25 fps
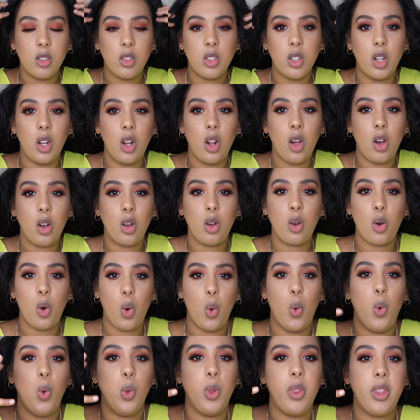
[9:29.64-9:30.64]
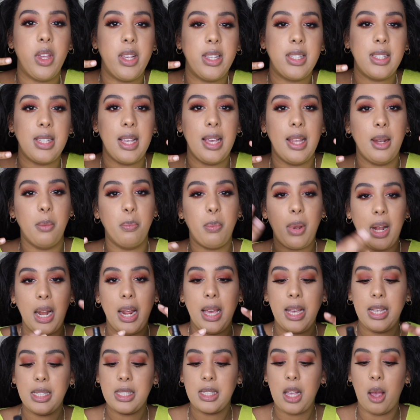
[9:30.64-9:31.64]
To lock all this in
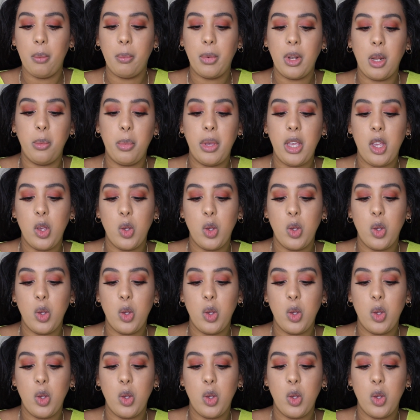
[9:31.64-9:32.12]
place, I'm going to be